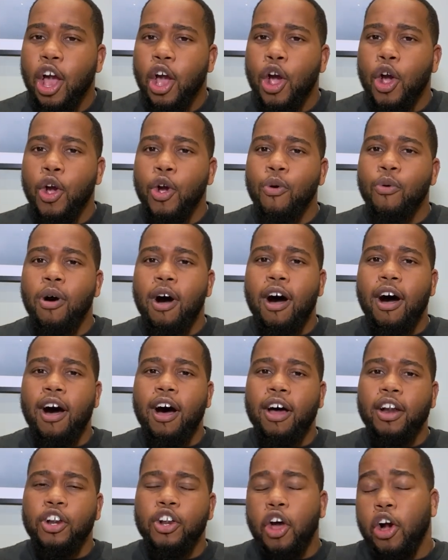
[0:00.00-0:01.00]
who
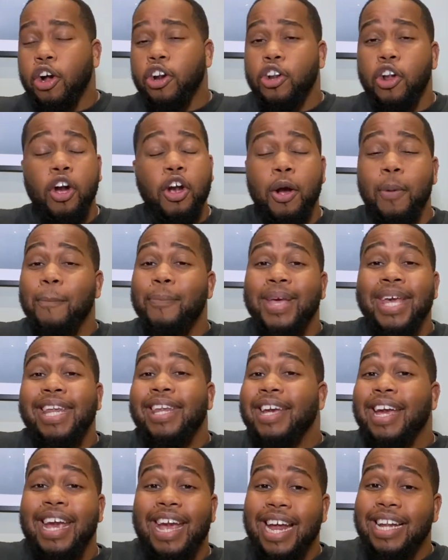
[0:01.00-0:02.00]
are not, not
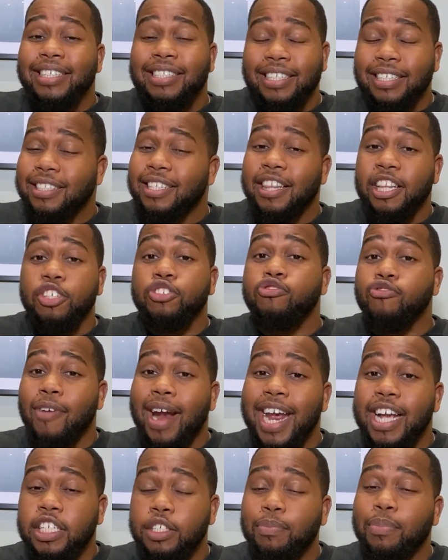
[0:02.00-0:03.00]
competing against us in this
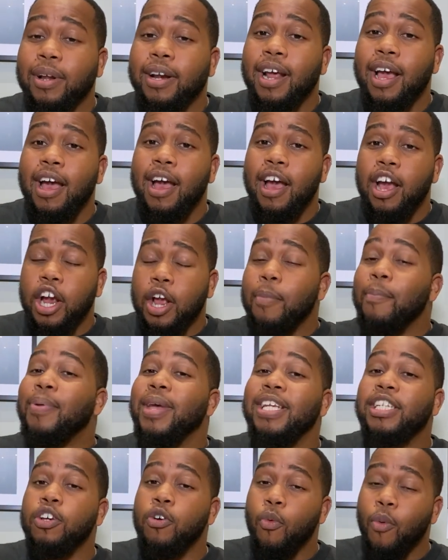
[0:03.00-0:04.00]
race, but
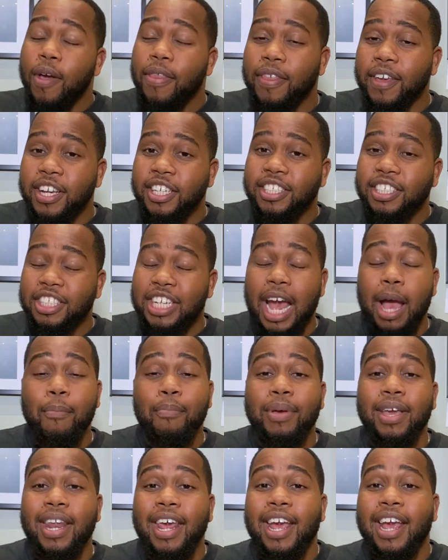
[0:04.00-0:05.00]
competing with us,
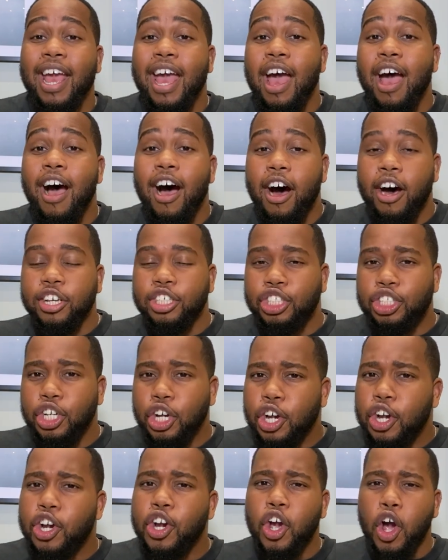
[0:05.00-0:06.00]
championing us to
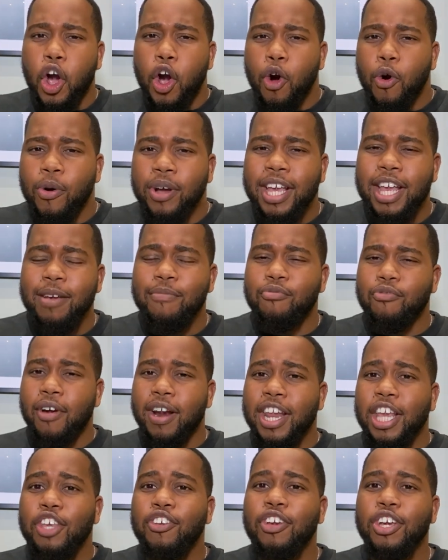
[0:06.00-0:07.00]
go, keep
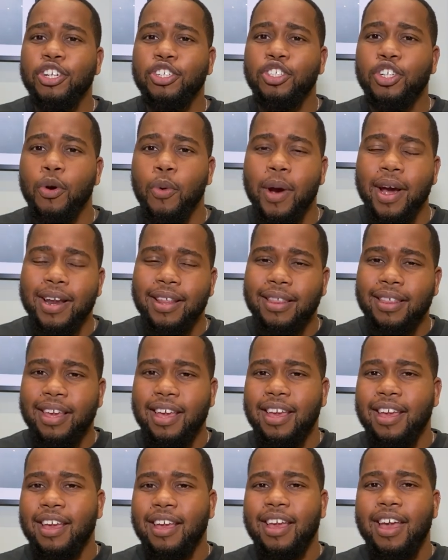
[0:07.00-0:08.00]
running, you can do it.
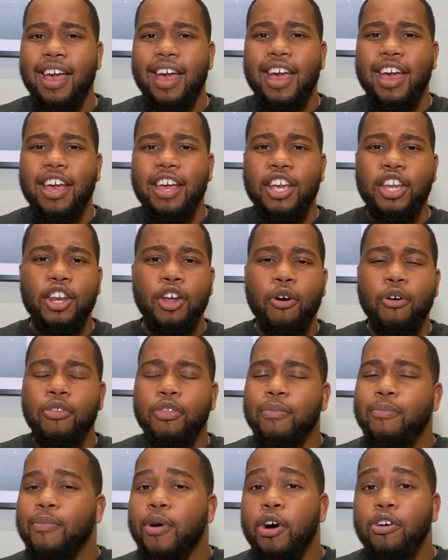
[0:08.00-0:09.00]
The, you know,
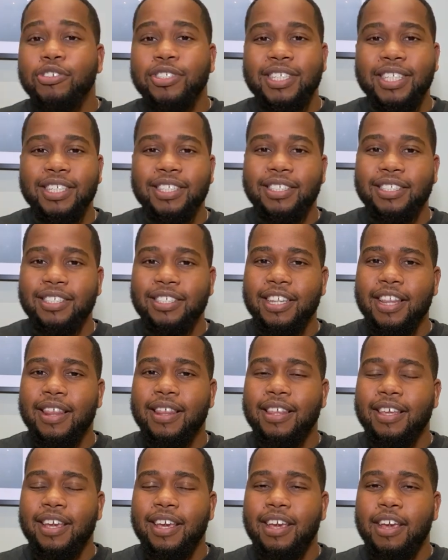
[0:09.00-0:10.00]
the Moses,
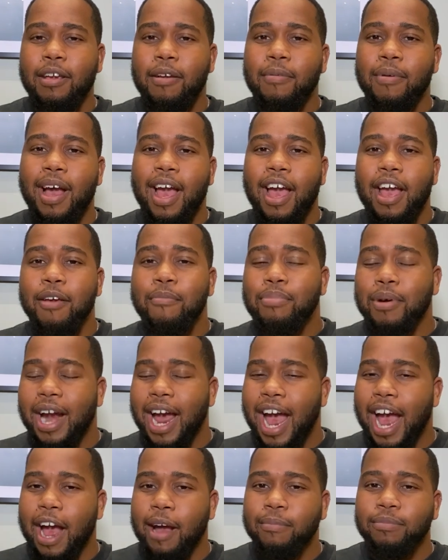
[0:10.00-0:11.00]
the
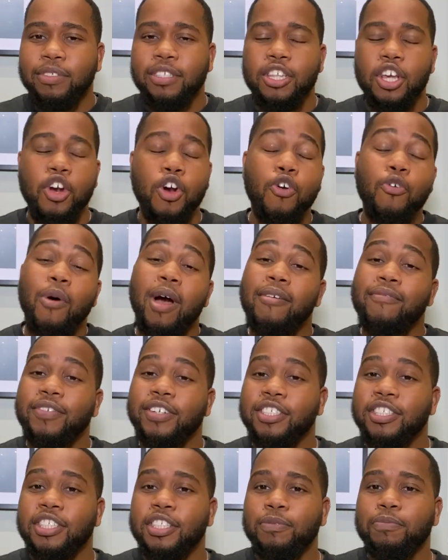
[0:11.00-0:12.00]
Abrahams, the
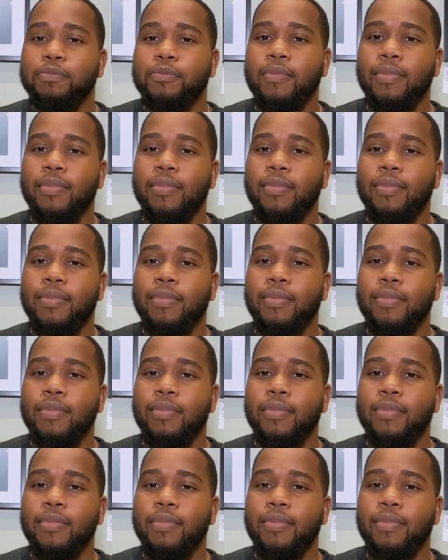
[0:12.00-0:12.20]
whoever's,